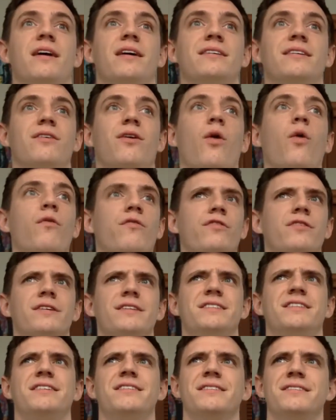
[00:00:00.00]
over
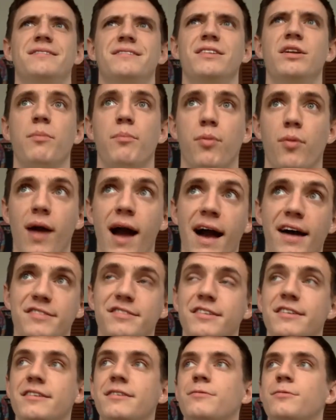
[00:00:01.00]
into
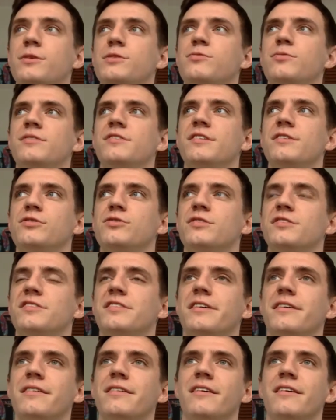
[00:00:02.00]
Nebraska, which was interesting.